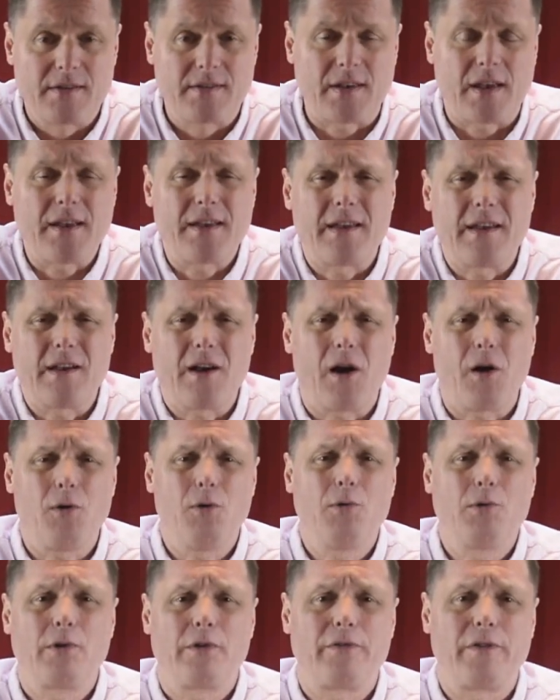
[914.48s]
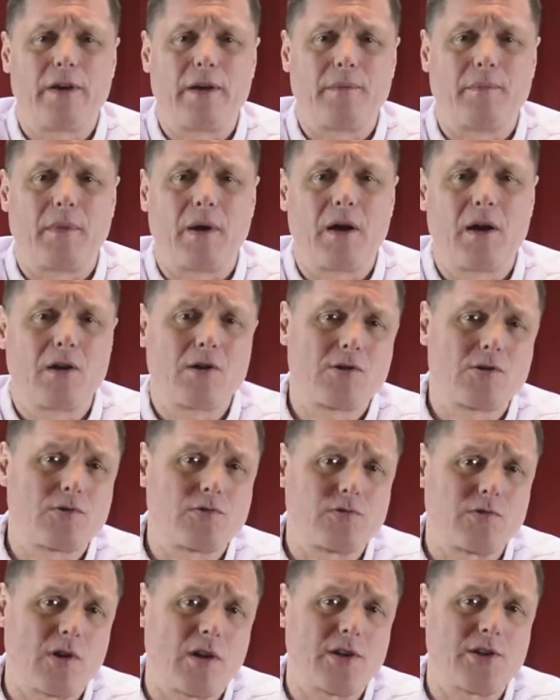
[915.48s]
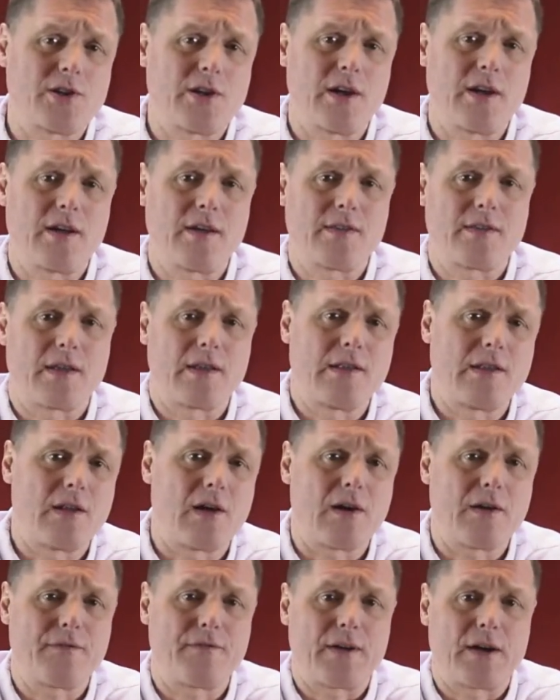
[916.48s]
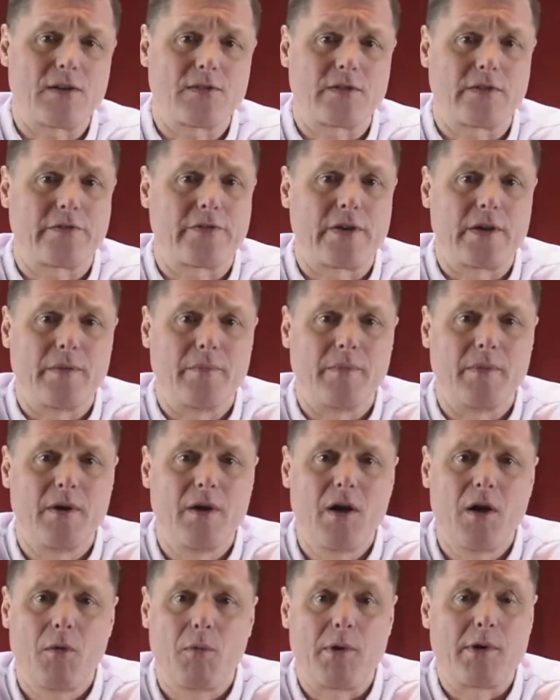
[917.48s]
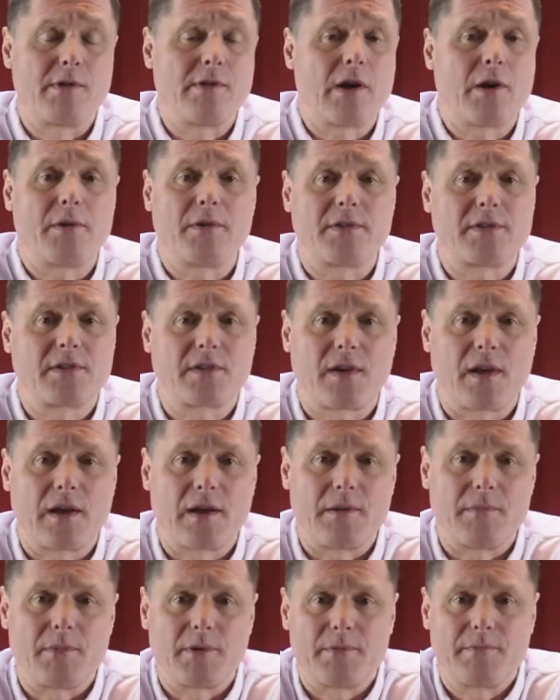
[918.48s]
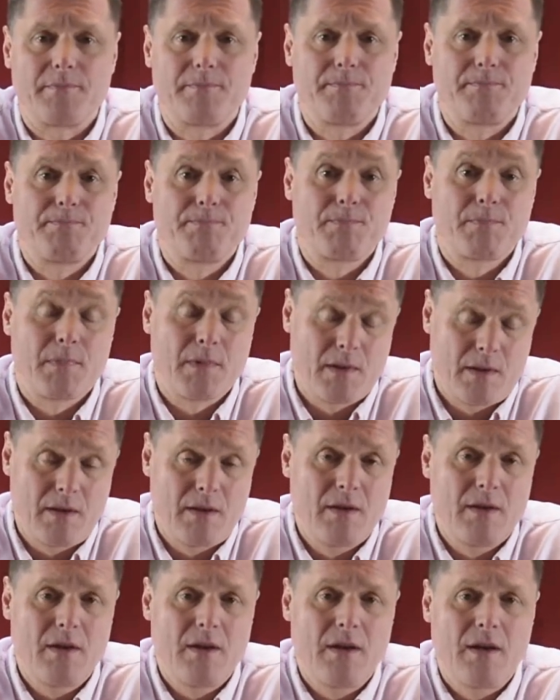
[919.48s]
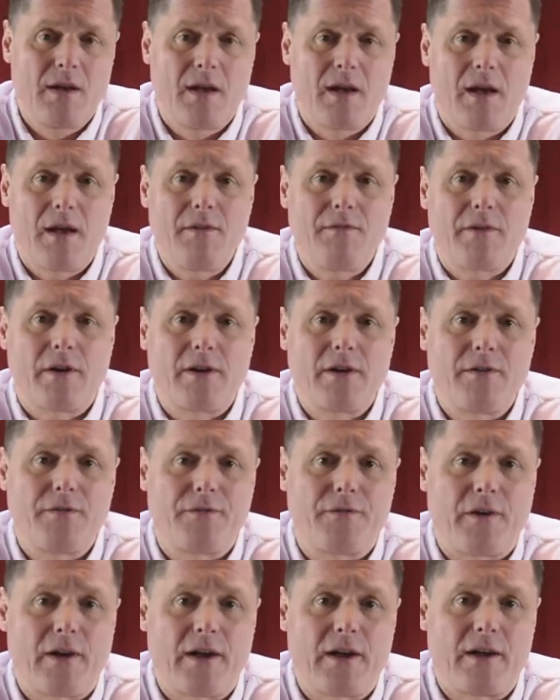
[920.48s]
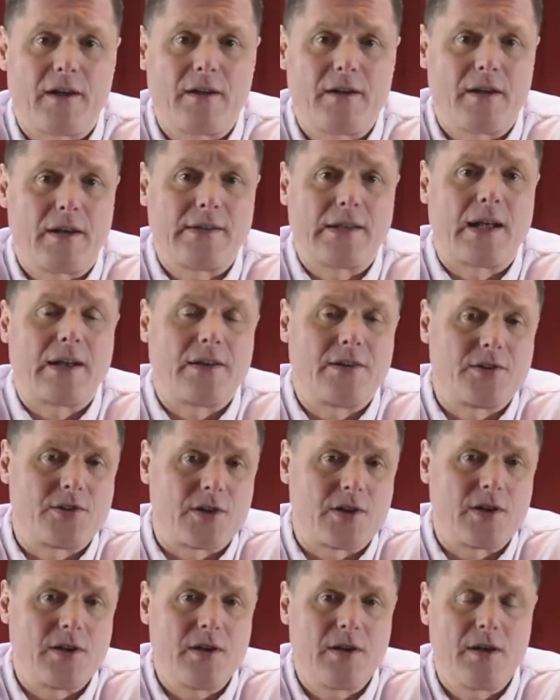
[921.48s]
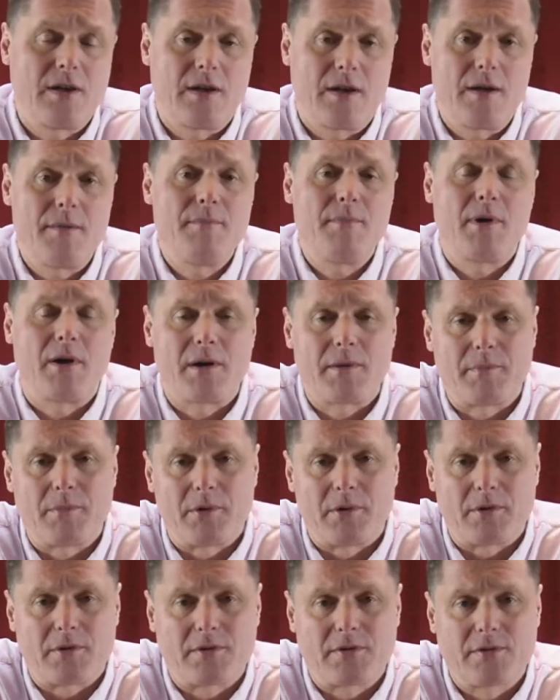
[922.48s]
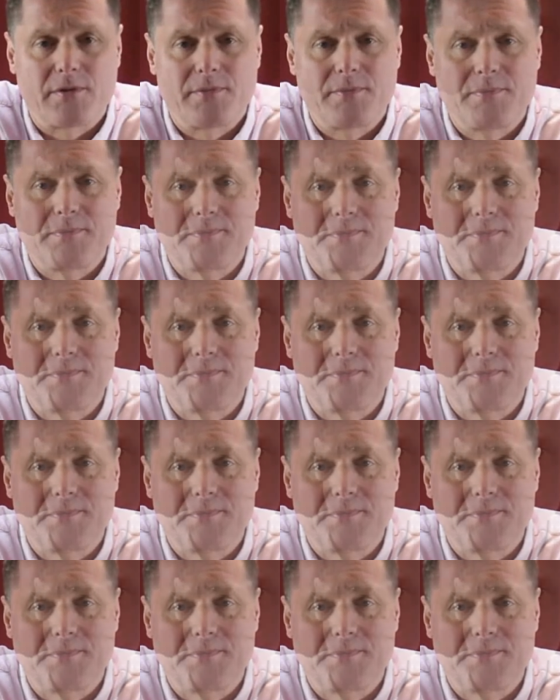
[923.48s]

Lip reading: taking hold of him, crushing the life out of him, with no escape. A very fair analogy in my books.